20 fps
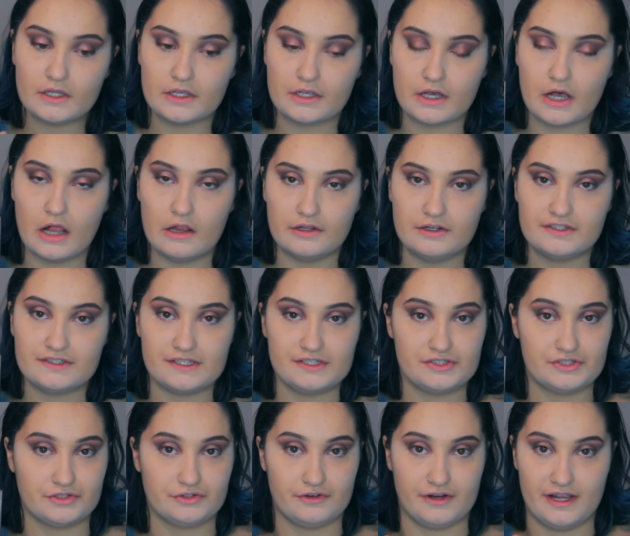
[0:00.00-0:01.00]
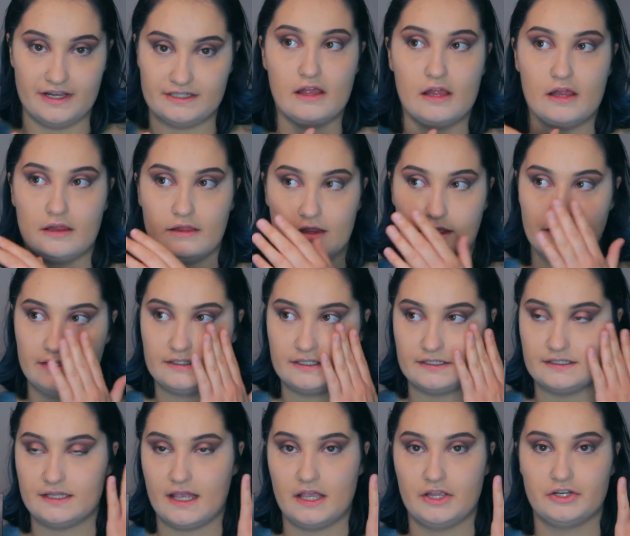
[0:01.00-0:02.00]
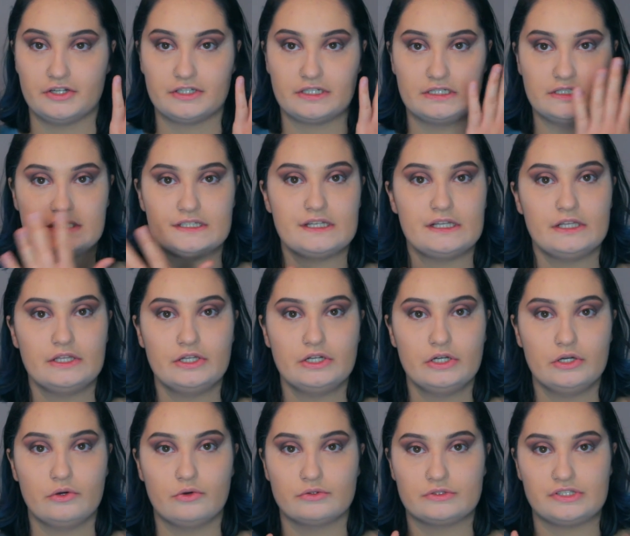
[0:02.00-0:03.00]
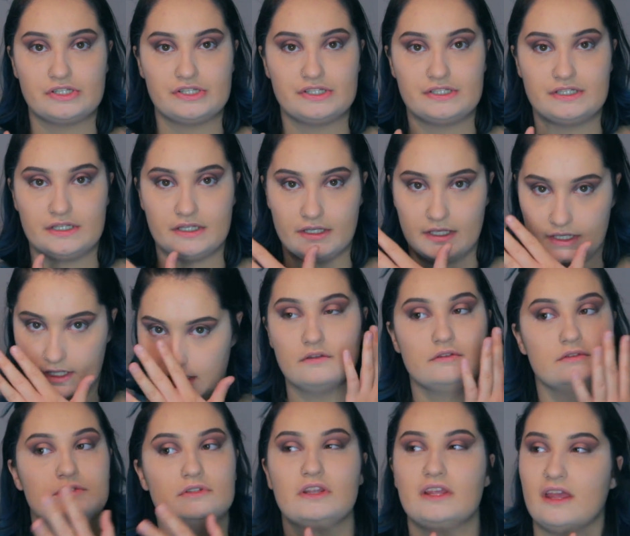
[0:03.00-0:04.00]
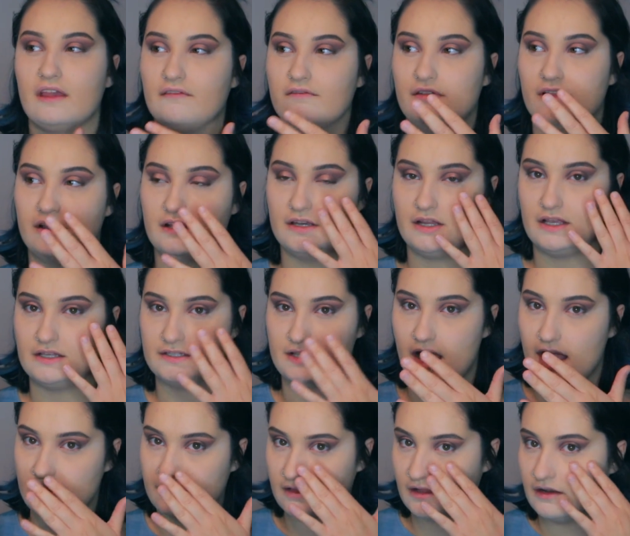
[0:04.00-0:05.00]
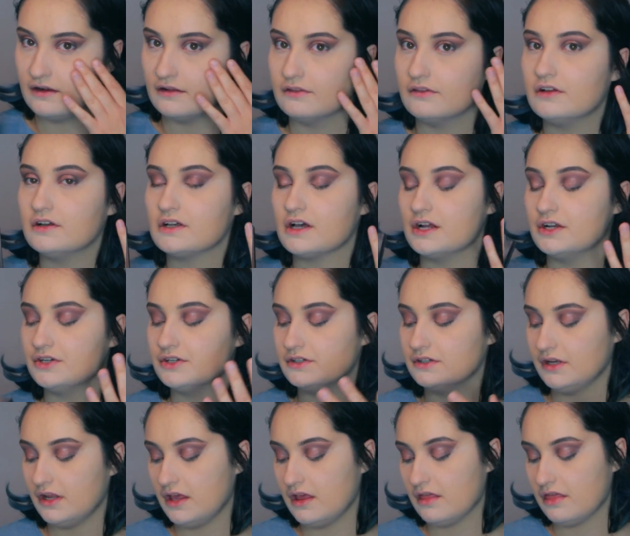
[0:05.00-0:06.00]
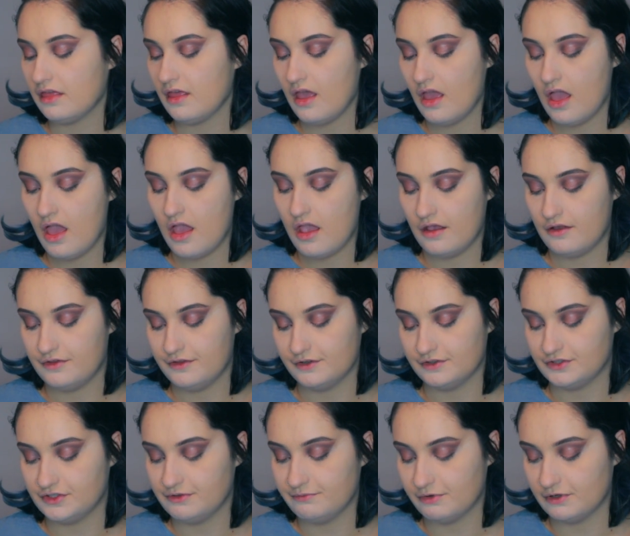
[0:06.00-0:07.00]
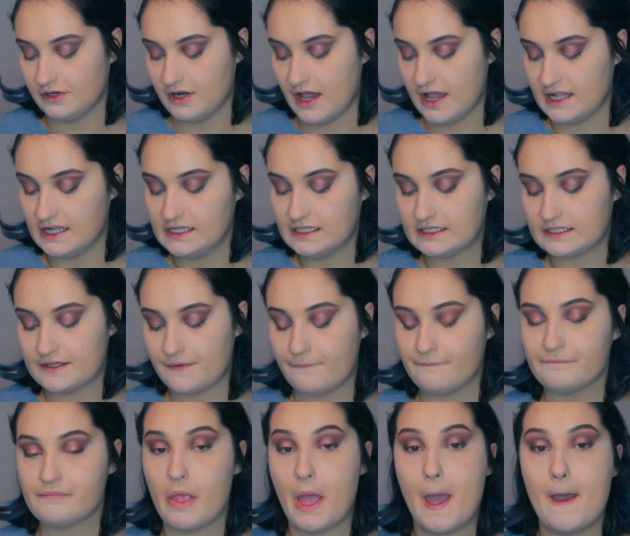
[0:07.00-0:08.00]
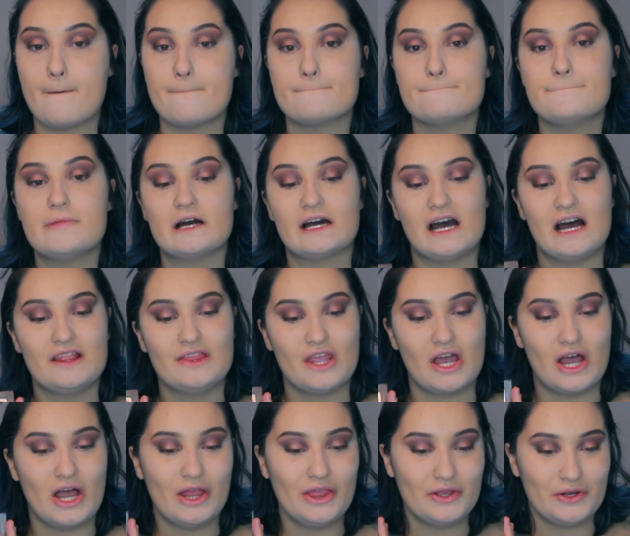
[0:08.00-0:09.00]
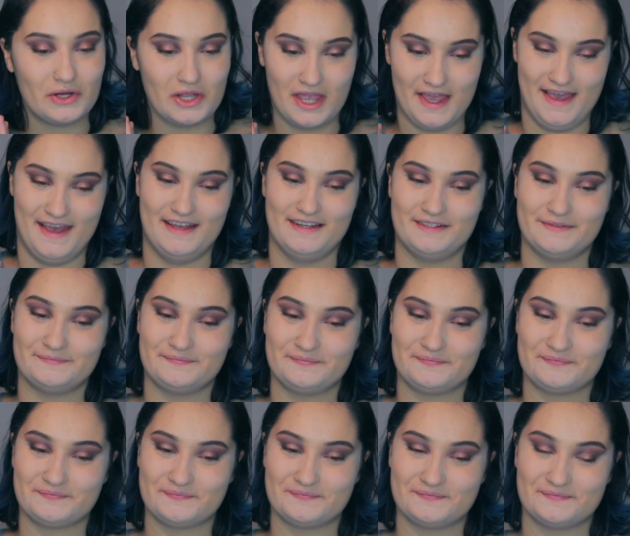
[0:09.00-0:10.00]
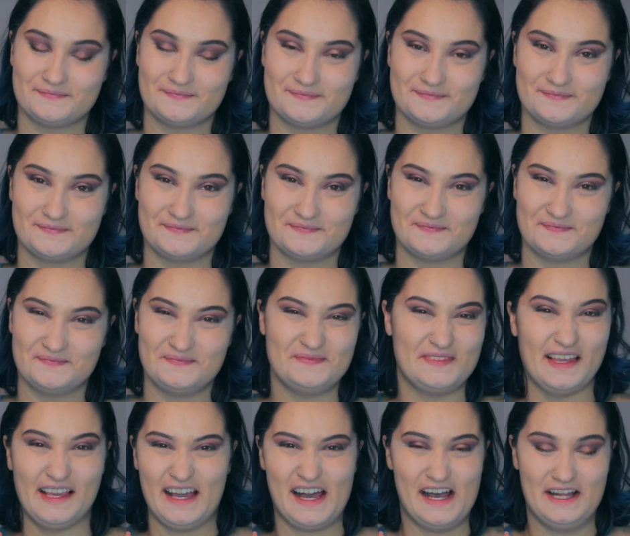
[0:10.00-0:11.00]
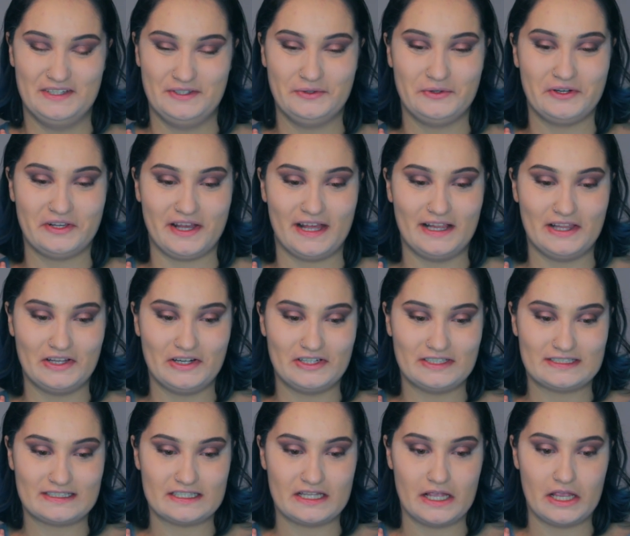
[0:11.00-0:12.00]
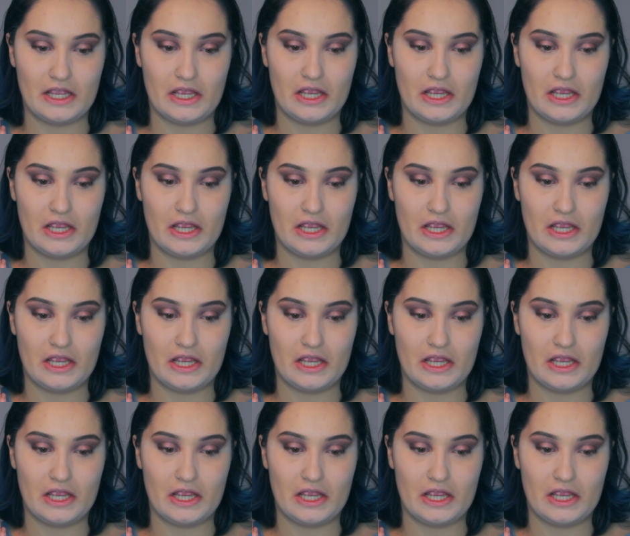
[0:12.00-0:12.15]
colors. These are great, like, to set your concealer or just to give like a nice highlighted look underneath. They're super nice. But on the other hand, the contour colors.